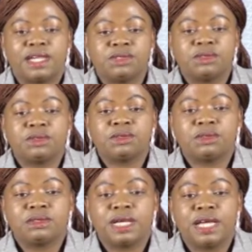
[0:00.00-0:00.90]

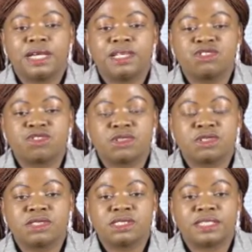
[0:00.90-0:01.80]
To
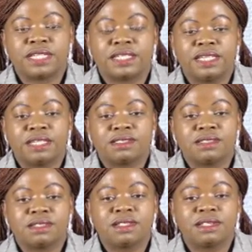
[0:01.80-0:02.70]
introduce the
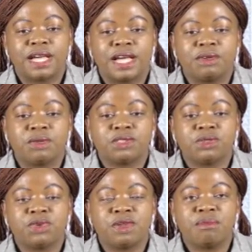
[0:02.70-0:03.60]
techniques, I wish
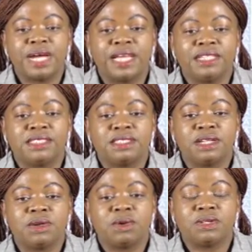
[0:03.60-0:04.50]
to remind
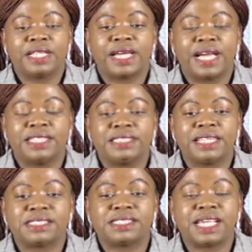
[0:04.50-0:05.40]
all the
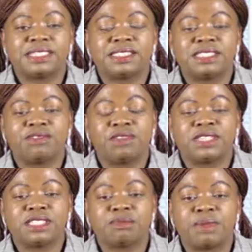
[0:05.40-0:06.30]
candidates that sit for
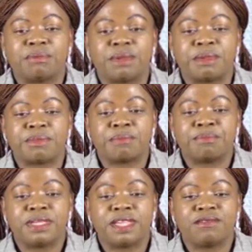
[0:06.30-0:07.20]
this paper
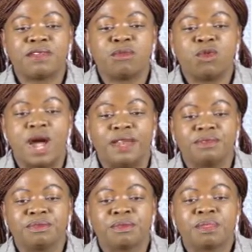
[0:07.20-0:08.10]

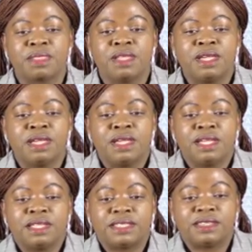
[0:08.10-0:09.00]
PFM1,
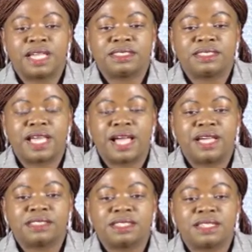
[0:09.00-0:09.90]
that there
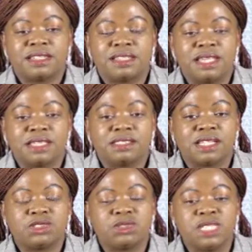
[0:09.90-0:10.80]
are certain things
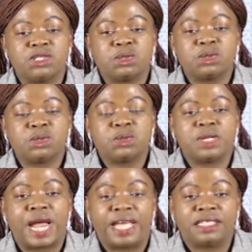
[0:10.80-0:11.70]
that you need to do
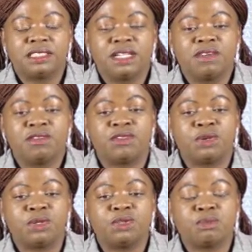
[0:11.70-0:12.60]
right
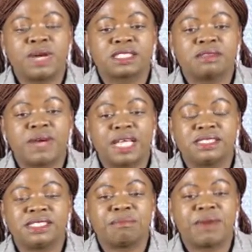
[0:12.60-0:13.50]
for you to
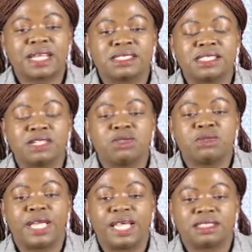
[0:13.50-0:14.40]
maximize the marks that
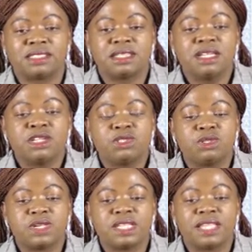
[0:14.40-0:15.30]
you get
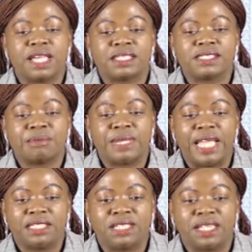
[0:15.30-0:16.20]
during the
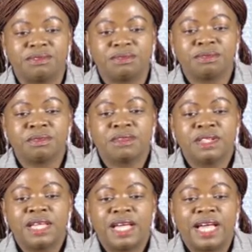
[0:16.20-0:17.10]
examination.
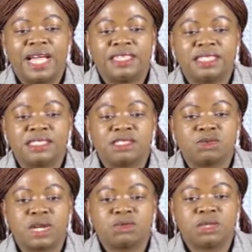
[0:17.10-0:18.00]
And this
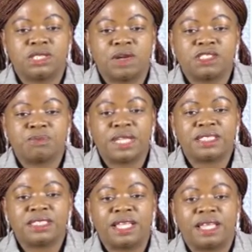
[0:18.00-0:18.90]
is what we shall
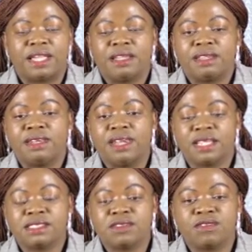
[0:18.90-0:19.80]
spend the
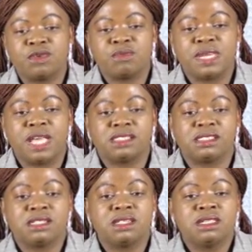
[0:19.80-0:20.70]
next few
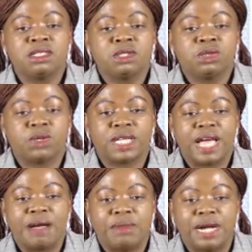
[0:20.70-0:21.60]
minutes
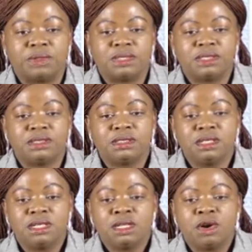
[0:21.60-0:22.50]
talking about,
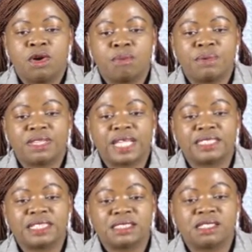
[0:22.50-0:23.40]
hoping
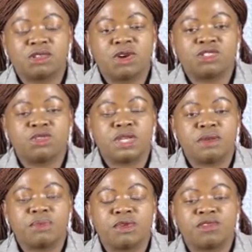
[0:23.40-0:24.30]
that this is going to
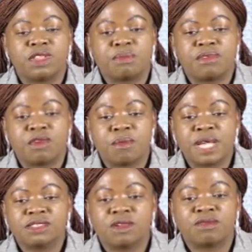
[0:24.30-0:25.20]
improve the
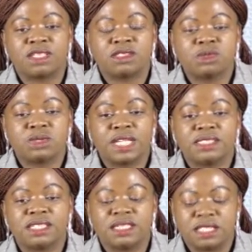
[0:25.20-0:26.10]
performance of the
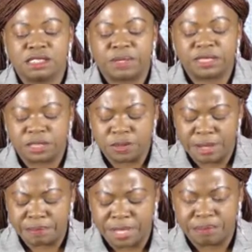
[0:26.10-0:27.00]
students in this
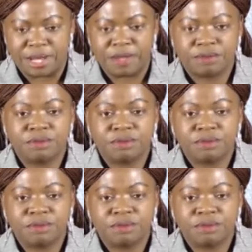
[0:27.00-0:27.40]
particular paper.